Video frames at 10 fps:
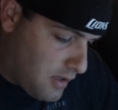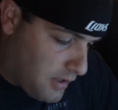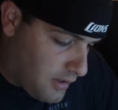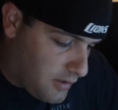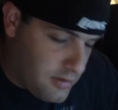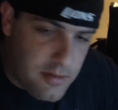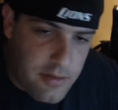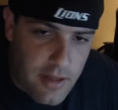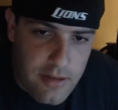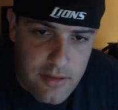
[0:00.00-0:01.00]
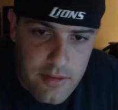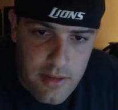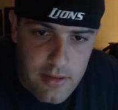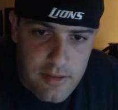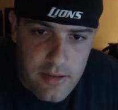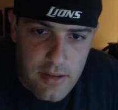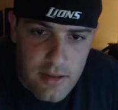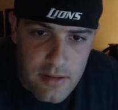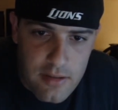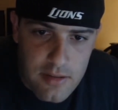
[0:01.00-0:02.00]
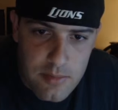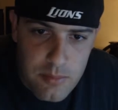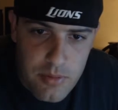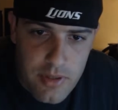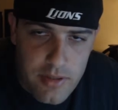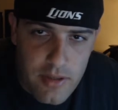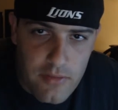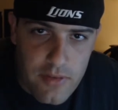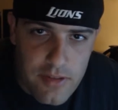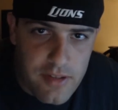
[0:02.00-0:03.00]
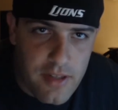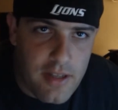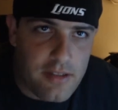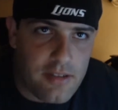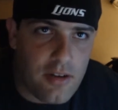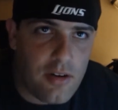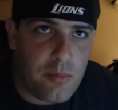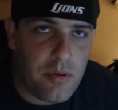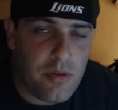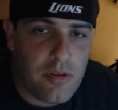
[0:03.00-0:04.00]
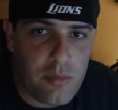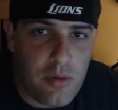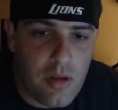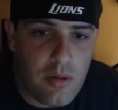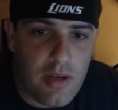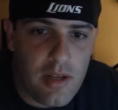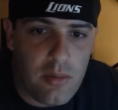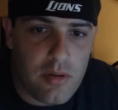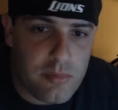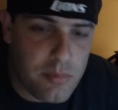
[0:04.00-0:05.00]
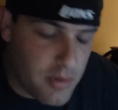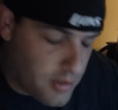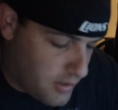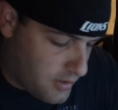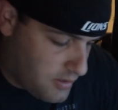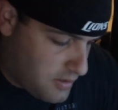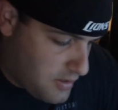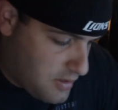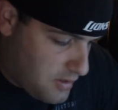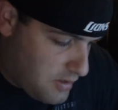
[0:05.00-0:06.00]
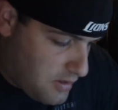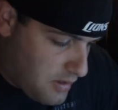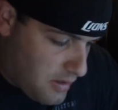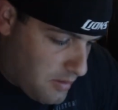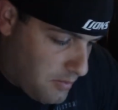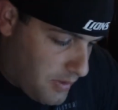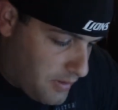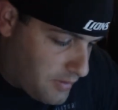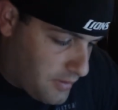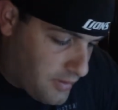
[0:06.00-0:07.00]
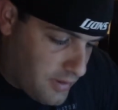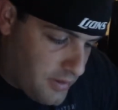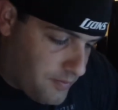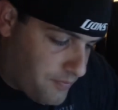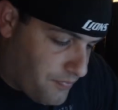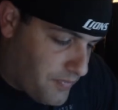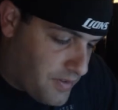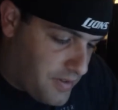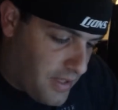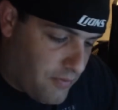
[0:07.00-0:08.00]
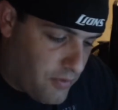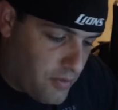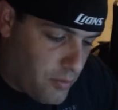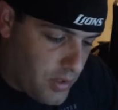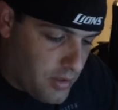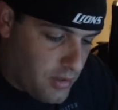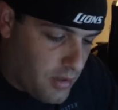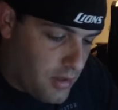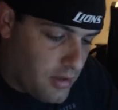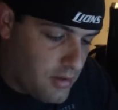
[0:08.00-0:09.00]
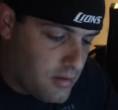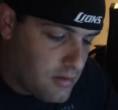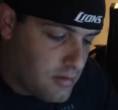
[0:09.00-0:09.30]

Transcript: That's pretty tough to say. It's a hard pill to swallow on that one. But basically, Stafford when